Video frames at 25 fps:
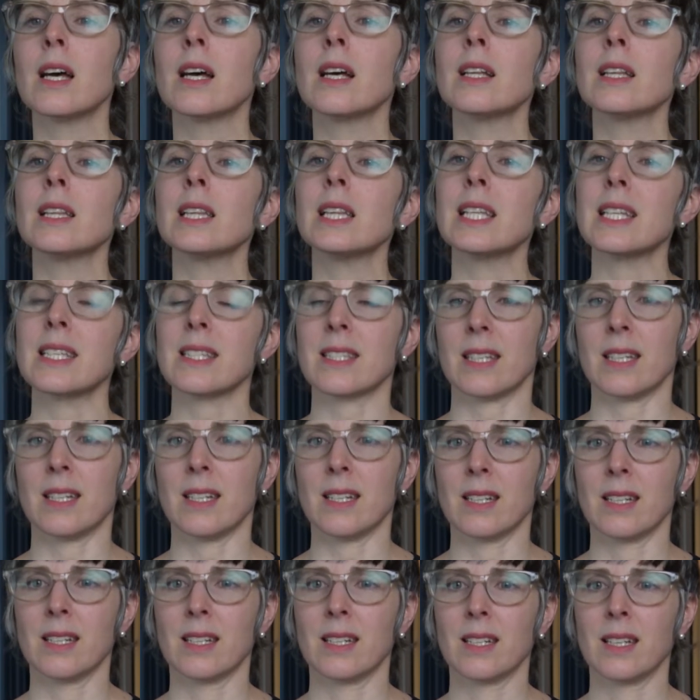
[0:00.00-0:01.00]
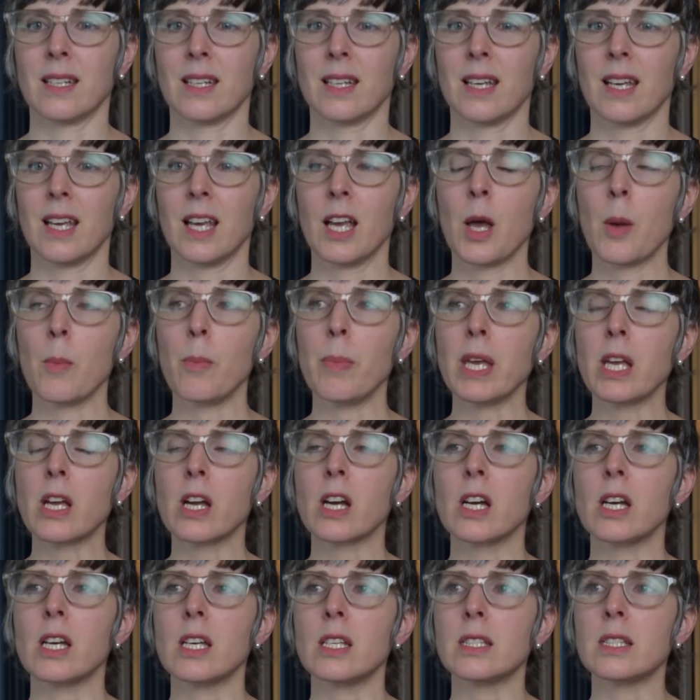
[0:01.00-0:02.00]
listen,
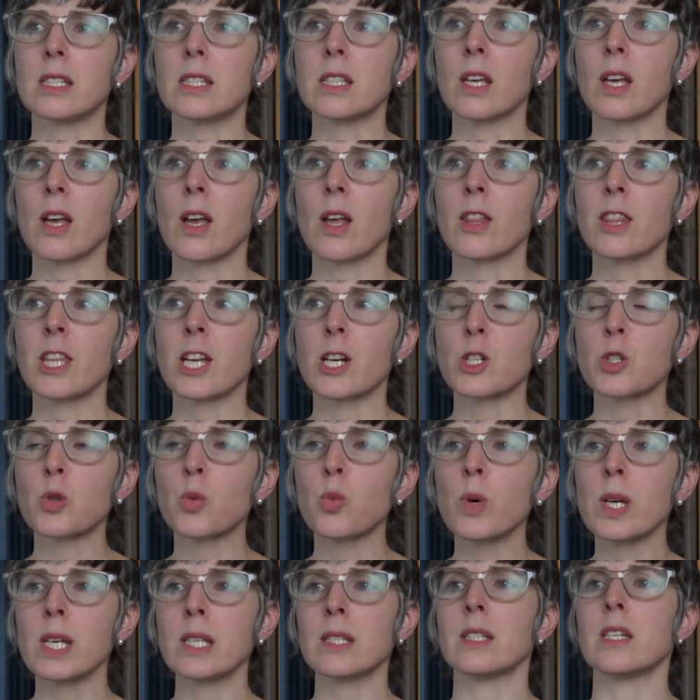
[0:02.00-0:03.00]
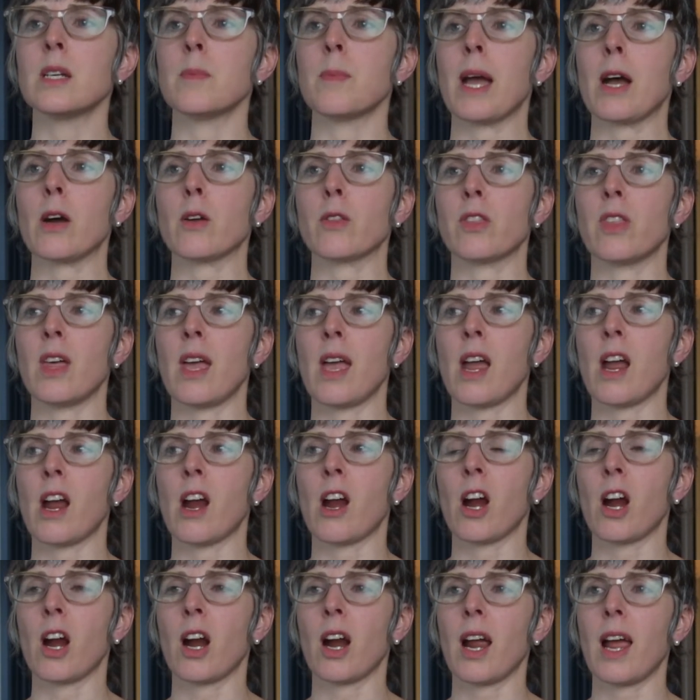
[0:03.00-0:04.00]
because there's wisdom out
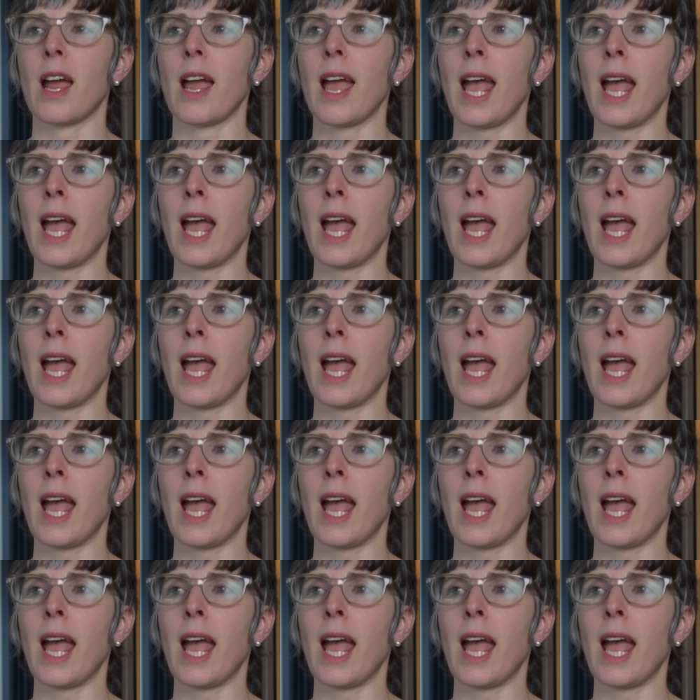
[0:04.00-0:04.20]
there,